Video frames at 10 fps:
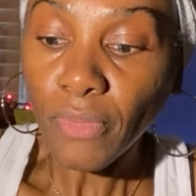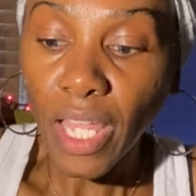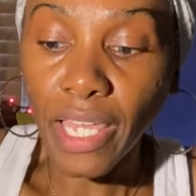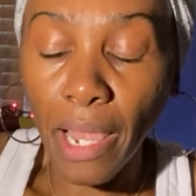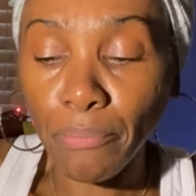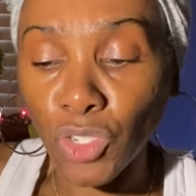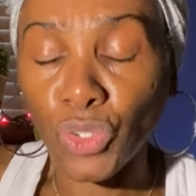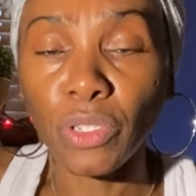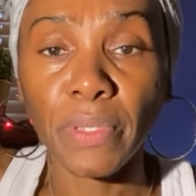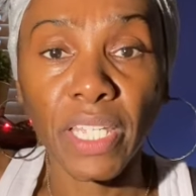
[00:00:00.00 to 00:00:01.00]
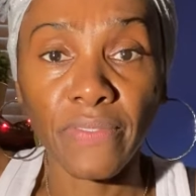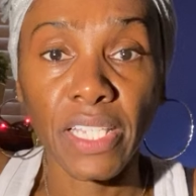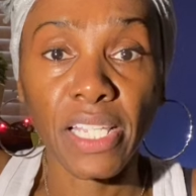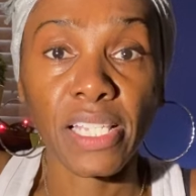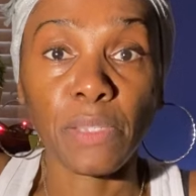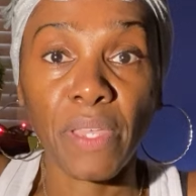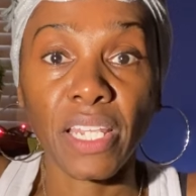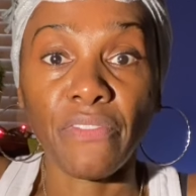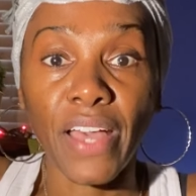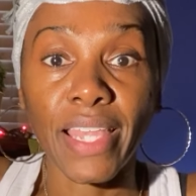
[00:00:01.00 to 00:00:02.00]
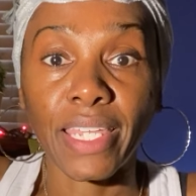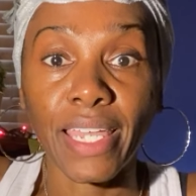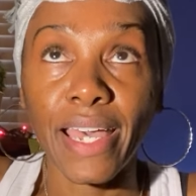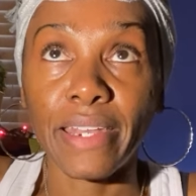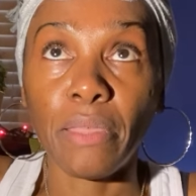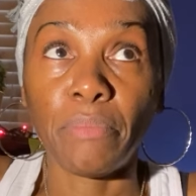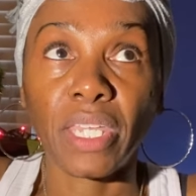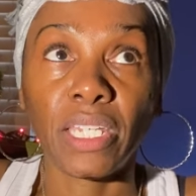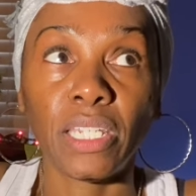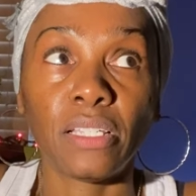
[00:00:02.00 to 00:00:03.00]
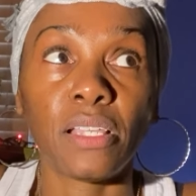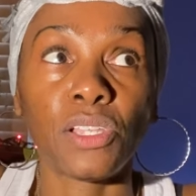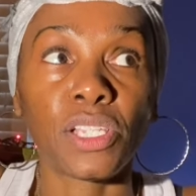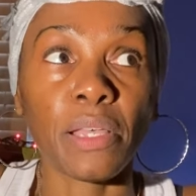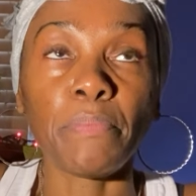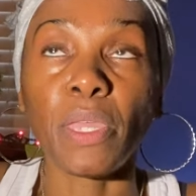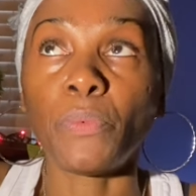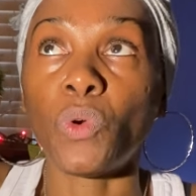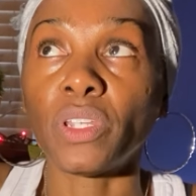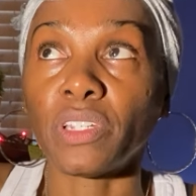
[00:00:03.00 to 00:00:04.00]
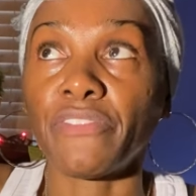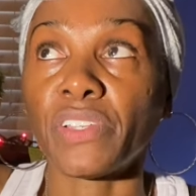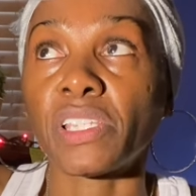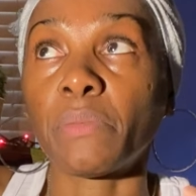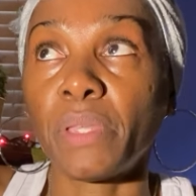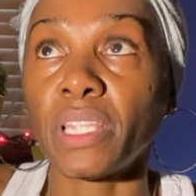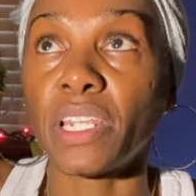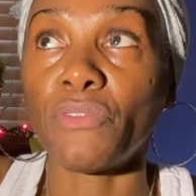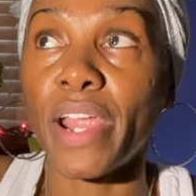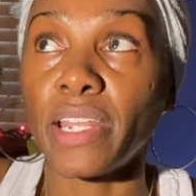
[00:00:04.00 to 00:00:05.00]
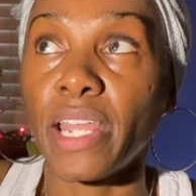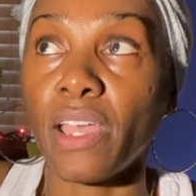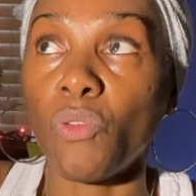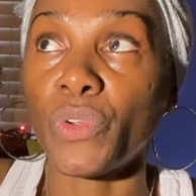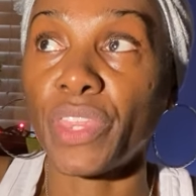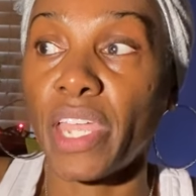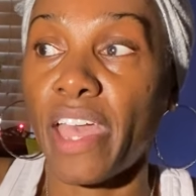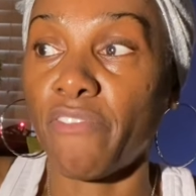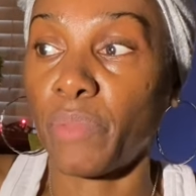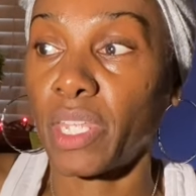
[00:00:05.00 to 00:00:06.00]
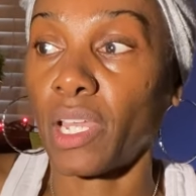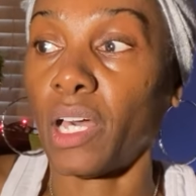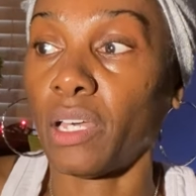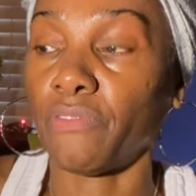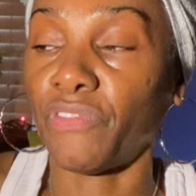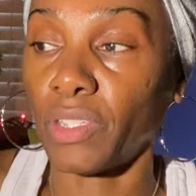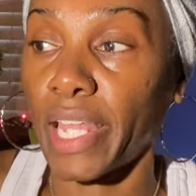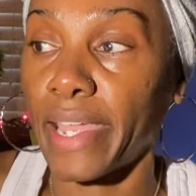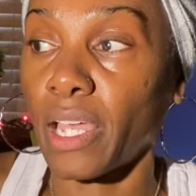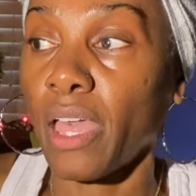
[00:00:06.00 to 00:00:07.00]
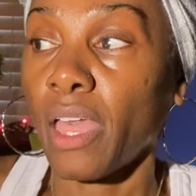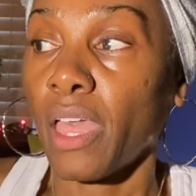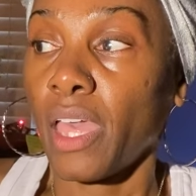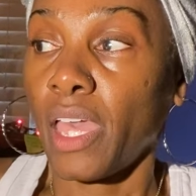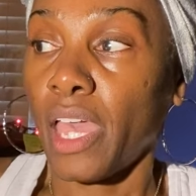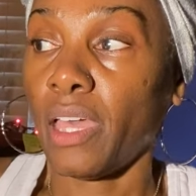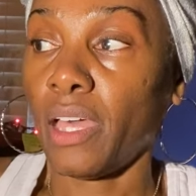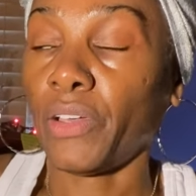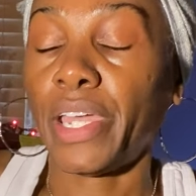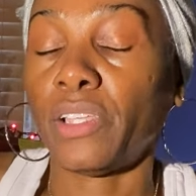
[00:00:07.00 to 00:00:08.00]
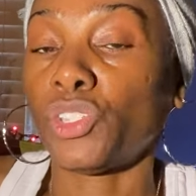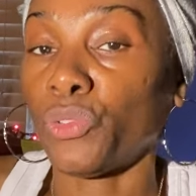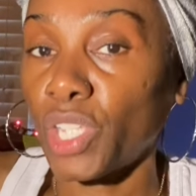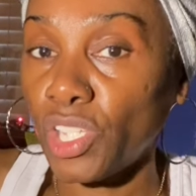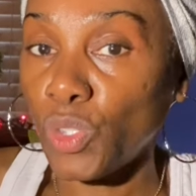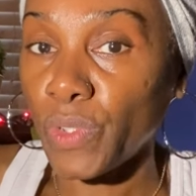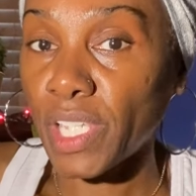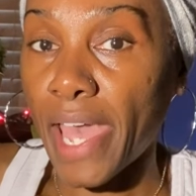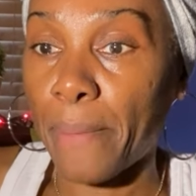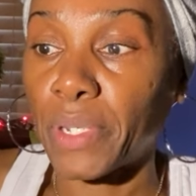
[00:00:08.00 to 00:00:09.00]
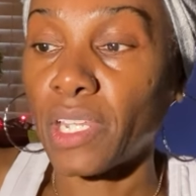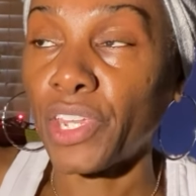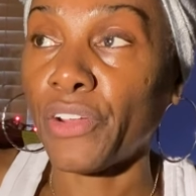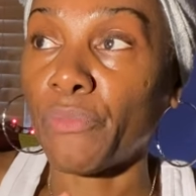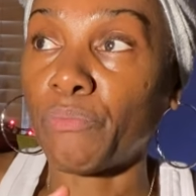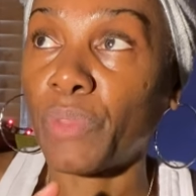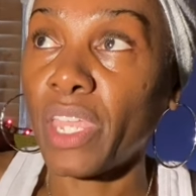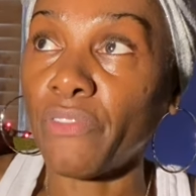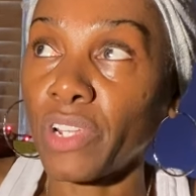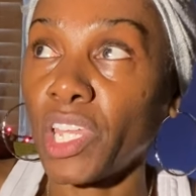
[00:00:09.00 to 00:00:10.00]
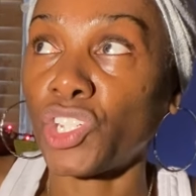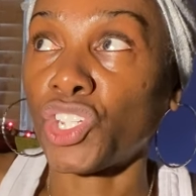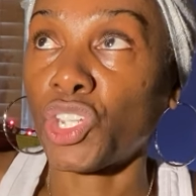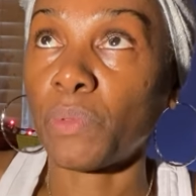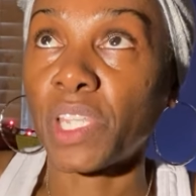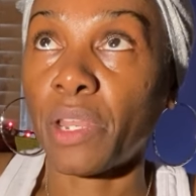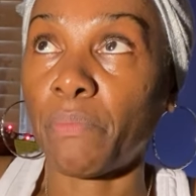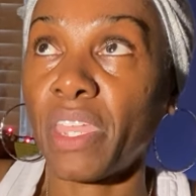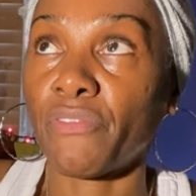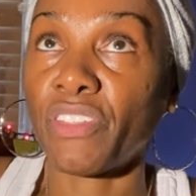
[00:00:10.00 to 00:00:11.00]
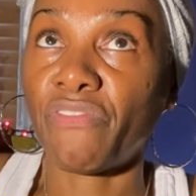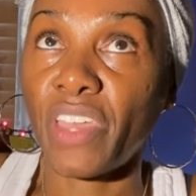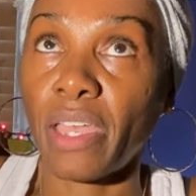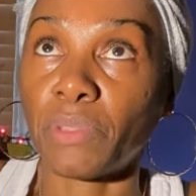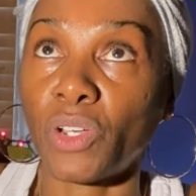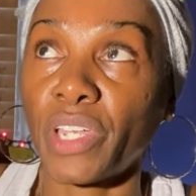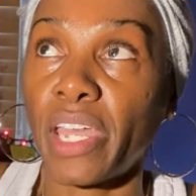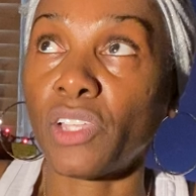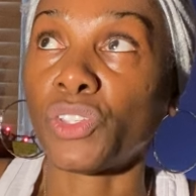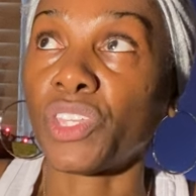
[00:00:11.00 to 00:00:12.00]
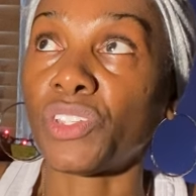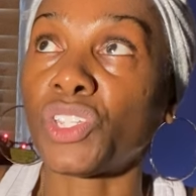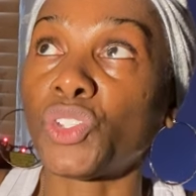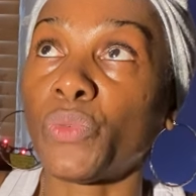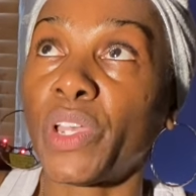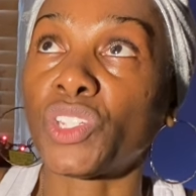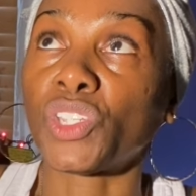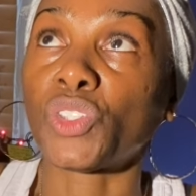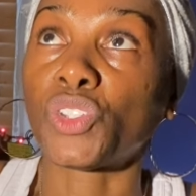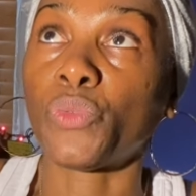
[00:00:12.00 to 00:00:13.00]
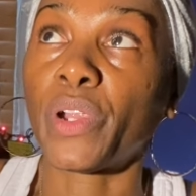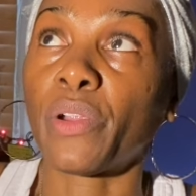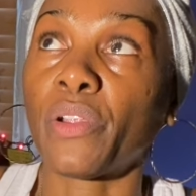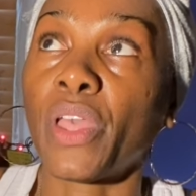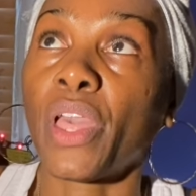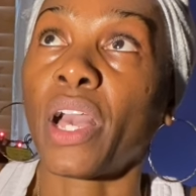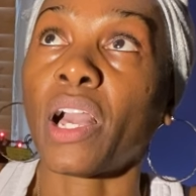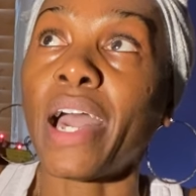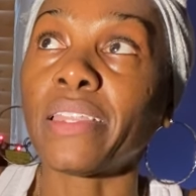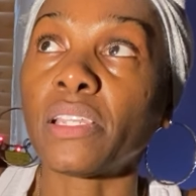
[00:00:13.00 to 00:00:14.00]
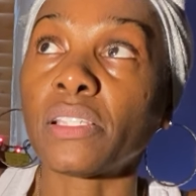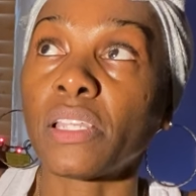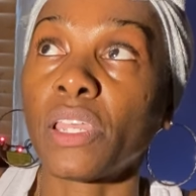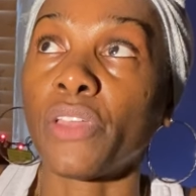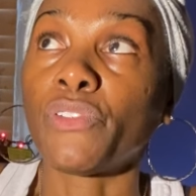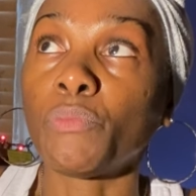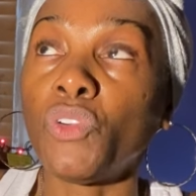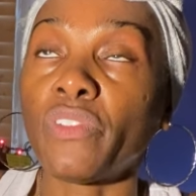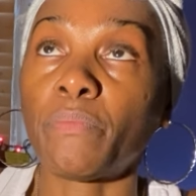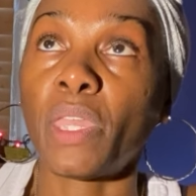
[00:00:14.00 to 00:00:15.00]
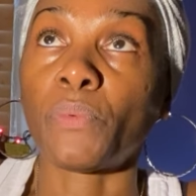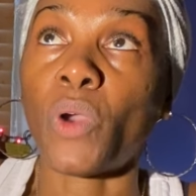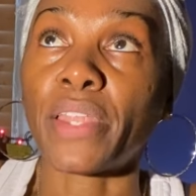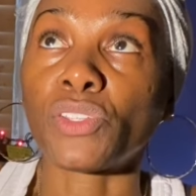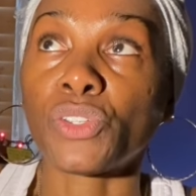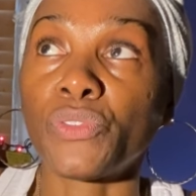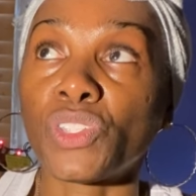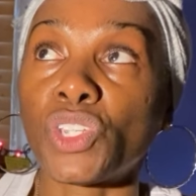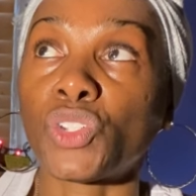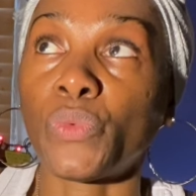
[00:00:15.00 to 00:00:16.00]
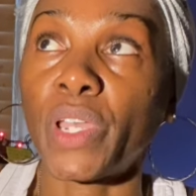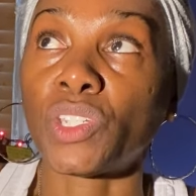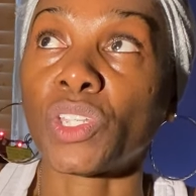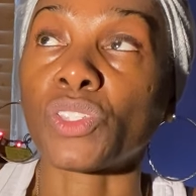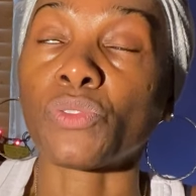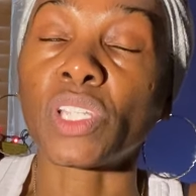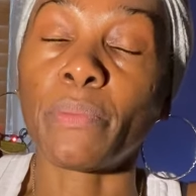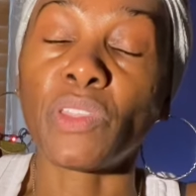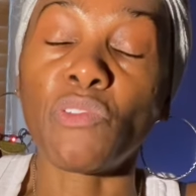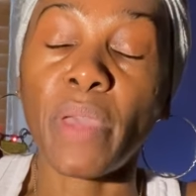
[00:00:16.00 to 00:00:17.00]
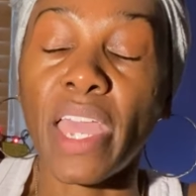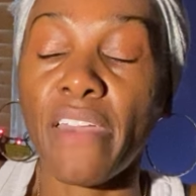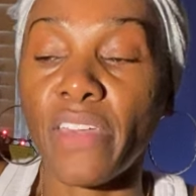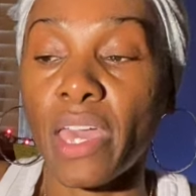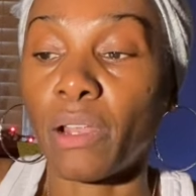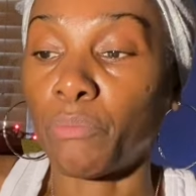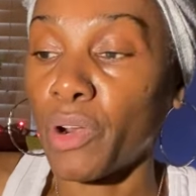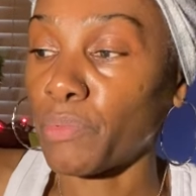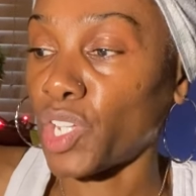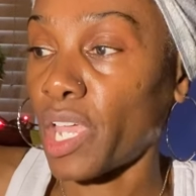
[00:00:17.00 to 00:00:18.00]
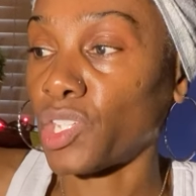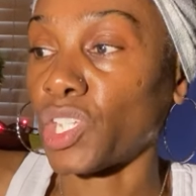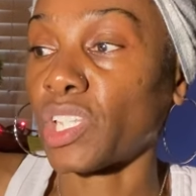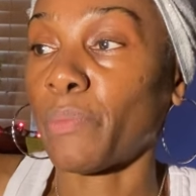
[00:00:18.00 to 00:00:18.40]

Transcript: And I truly believe that this is being divinely guided because some people are looking for stability right now where they have been felt like, okay, so this is what's happening. There are being relationships that are being revamped, okay? So there are situations to where God is removing people out of certain situations. So some of you may have had abrupt changes.